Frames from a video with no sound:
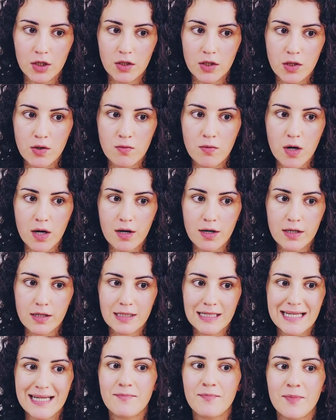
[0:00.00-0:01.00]
you are
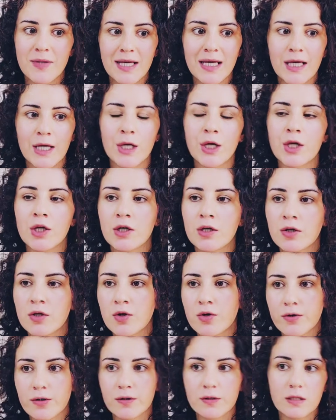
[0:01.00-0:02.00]
dipping in
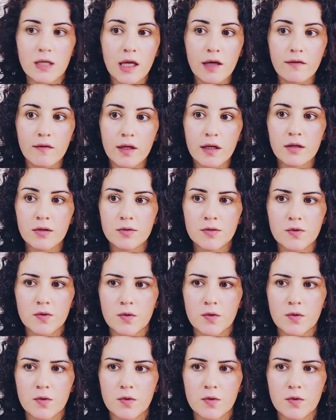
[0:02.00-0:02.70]
your savings